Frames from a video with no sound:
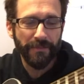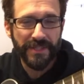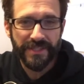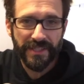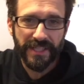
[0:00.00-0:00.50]

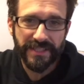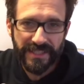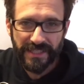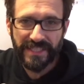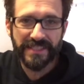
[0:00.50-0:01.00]
is
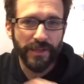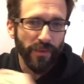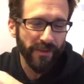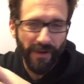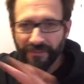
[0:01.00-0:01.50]
easily
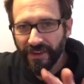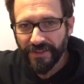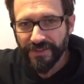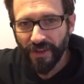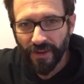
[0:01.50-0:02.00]
one of my
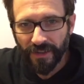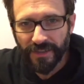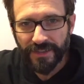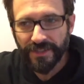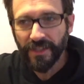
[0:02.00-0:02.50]
favorite
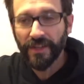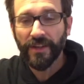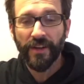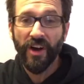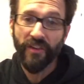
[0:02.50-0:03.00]
songs
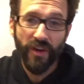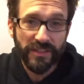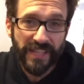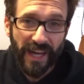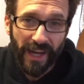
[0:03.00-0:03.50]
of all
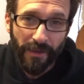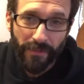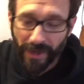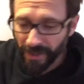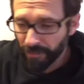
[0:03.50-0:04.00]
time,
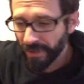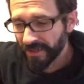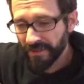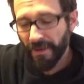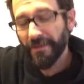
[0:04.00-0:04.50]
and
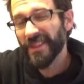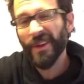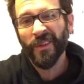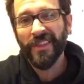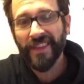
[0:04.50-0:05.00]
apparently maybe the
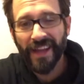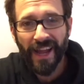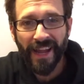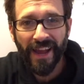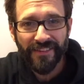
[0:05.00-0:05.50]
only thing
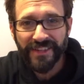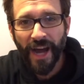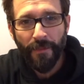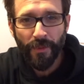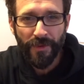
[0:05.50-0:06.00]
I have in
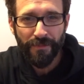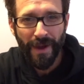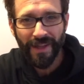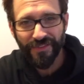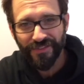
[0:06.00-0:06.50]
common with
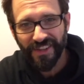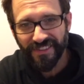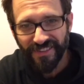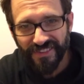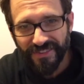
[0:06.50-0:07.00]
Miles
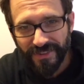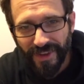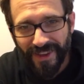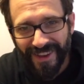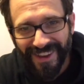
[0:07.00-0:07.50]
Davis.
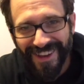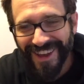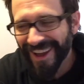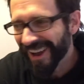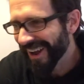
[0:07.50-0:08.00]

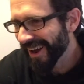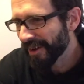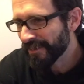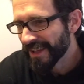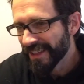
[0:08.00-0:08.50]

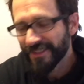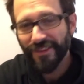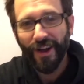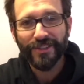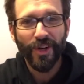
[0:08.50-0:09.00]
The
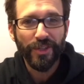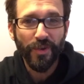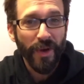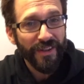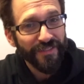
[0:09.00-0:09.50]
song is called
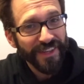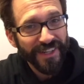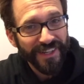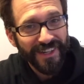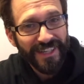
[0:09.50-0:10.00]

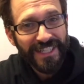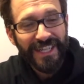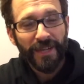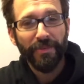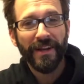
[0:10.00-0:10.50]
Guinevere,
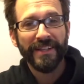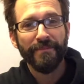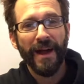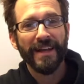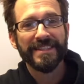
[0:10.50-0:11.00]
and apparently
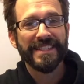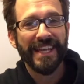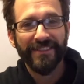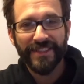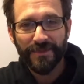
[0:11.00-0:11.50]
Miles
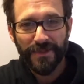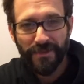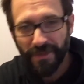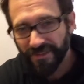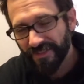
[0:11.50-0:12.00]
Davis was
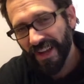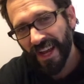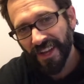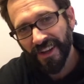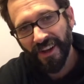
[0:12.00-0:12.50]
a big
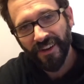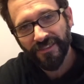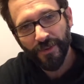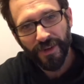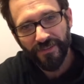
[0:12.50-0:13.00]
fan
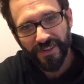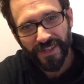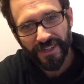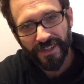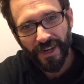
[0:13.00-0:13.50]
of
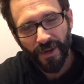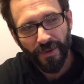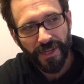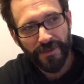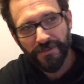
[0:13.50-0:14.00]
Guinevere
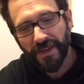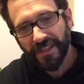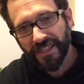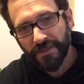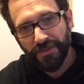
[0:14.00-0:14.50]
when he was
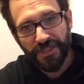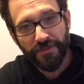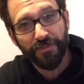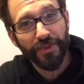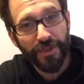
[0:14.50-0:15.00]
making his
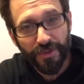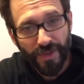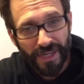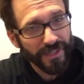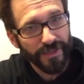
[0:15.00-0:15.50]
Bitches Brew
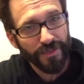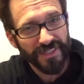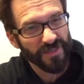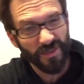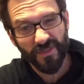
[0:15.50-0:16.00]
record,
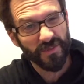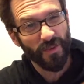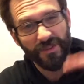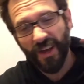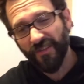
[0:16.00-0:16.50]
which is one of his
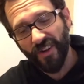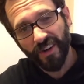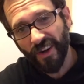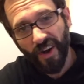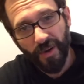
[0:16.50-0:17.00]
most
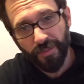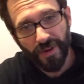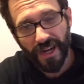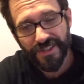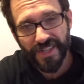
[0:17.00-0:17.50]
avant-garde
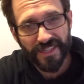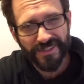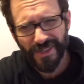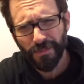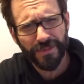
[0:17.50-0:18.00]
projects,
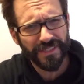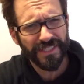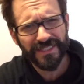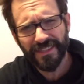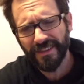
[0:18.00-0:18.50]
double
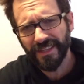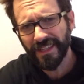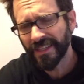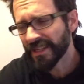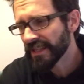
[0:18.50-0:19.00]
disc
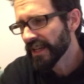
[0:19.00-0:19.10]
thing.